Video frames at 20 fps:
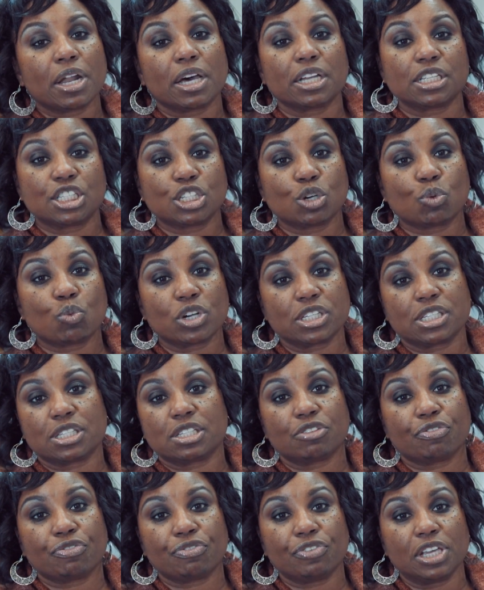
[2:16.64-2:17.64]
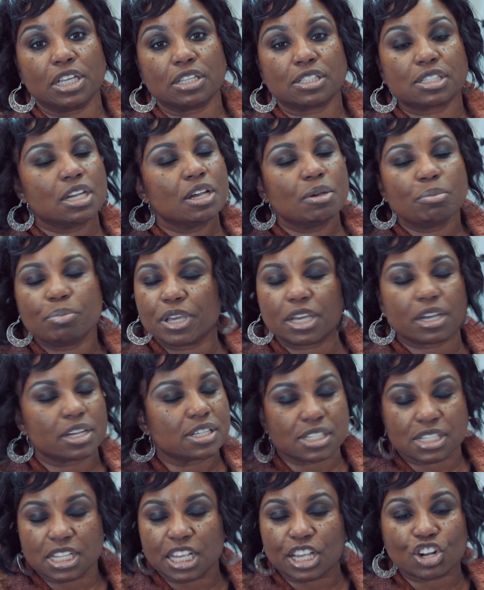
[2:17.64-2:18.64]
blood towards the feet
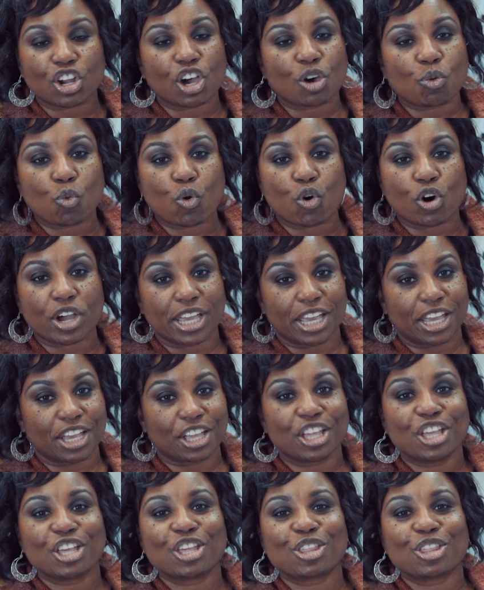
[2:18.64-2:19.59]
because they're not walking,